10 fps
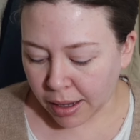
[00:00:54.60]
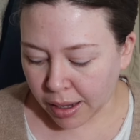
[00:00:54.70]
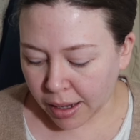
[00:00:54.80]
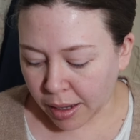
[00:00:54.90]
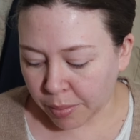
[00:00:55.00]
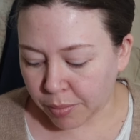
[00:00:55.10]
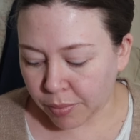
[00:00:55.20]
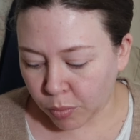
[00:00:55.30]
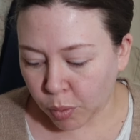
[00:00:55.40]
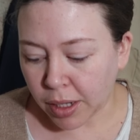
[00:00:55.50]
um,
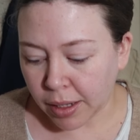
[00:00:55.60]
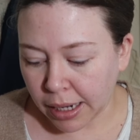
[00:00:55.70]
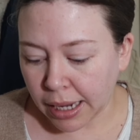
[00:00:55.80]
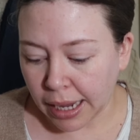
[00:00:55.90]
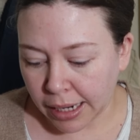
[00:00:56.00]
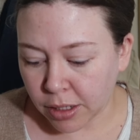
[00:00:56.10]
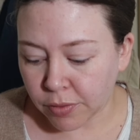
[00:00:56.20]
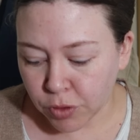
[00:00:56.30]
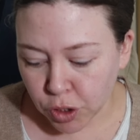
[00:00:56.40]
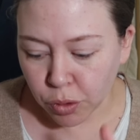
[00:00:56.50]
one that I kind
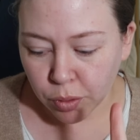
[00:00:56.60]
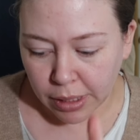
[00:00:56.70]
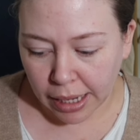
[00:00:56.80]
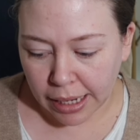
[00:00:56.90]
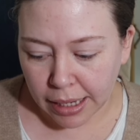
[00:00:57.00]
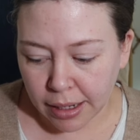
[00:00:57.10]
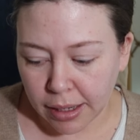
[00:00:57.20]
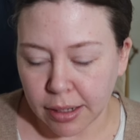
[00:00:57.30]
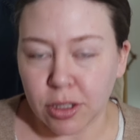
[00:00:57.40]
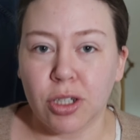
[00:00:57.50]
of do like.
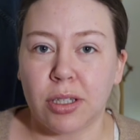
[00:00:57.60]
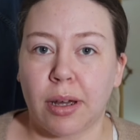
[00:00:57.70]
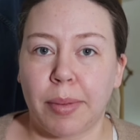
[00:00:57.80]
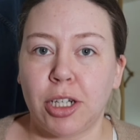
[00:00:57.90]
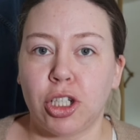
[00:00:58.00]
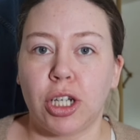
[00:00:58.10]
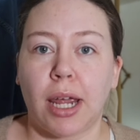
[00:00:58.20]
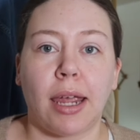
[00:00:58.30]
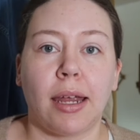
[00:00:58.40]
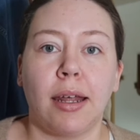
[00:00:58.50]
It's just not my
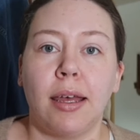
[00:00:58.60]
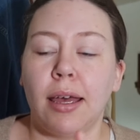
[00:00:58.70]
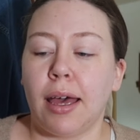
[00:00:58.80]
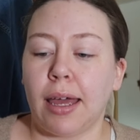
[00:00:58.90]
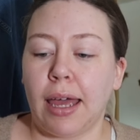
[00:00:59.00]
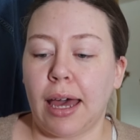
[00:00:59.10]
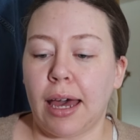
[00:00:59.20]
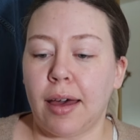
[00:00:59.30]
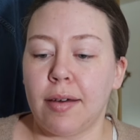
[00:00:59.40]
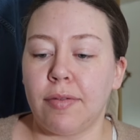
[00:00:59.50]
shade. I
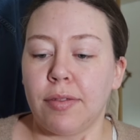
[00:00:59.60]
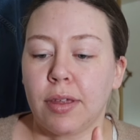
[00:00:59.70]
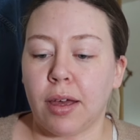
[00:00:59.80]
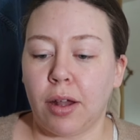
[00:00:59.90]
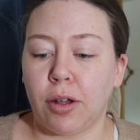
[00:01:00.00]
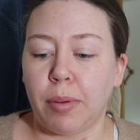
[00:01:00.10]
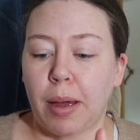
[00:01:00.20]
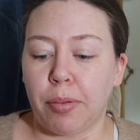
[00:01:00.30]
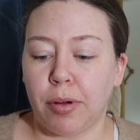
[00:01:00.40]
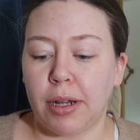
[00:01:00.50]
have the
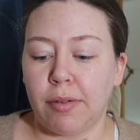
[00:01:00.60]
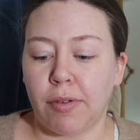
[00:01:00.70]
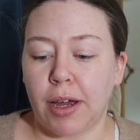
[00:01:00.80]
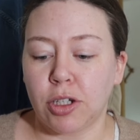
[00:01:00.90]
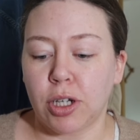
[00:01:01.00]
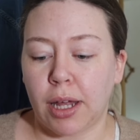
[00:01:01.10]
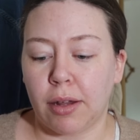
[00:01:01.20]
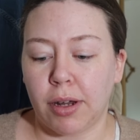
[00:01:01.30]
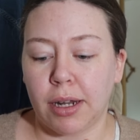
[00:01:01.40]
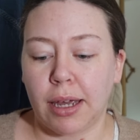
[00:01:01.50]
ColourPop Pretty Fresh
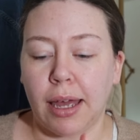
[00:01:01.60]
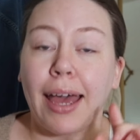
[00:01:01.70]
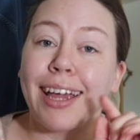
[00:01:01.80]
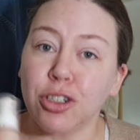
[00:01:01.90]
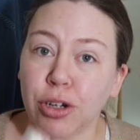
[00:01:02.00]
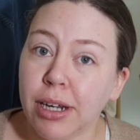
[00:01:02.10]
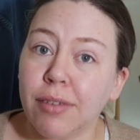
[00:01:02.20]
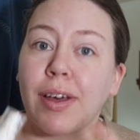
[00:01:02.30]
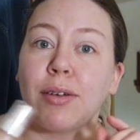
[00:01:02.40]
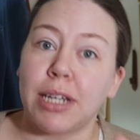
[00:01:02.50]
Hyaluronic
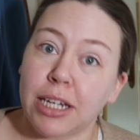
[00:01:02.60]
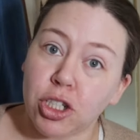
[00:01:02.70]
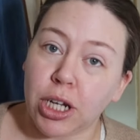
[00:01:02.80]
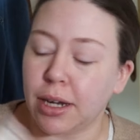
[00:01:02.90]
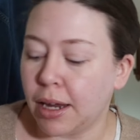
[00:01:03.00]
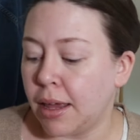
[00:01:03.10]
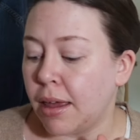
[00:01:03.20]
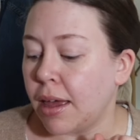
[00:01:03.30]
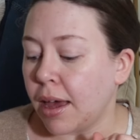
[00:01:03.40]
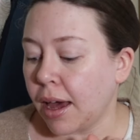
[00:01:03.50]
Hydrating Foundation.
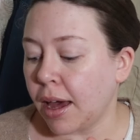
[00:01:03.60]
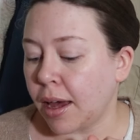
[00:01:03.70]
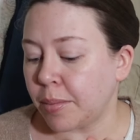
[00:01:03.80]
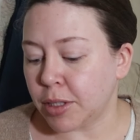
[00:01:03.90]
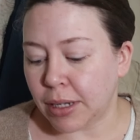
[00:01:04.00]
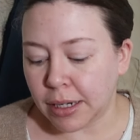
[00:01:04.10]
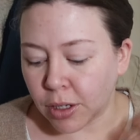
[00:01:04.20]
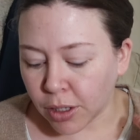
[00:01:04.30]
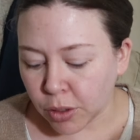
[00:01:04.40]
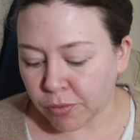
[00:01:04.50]
Um, so I didn't
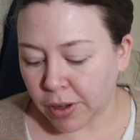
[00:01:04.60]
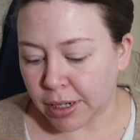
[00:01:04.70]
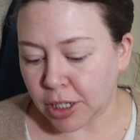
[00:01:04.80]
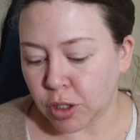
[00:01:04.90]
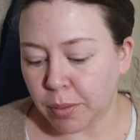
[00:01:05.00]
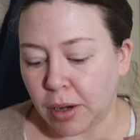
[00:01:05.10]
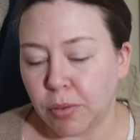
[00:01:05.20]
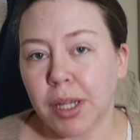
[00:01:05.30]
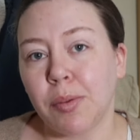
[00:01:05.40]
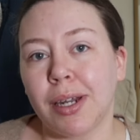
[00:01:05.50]
need new foundation, but I
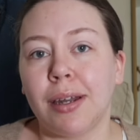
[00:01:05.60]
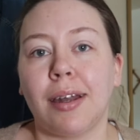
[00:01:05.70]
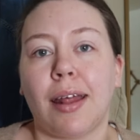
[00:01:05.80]
really wanted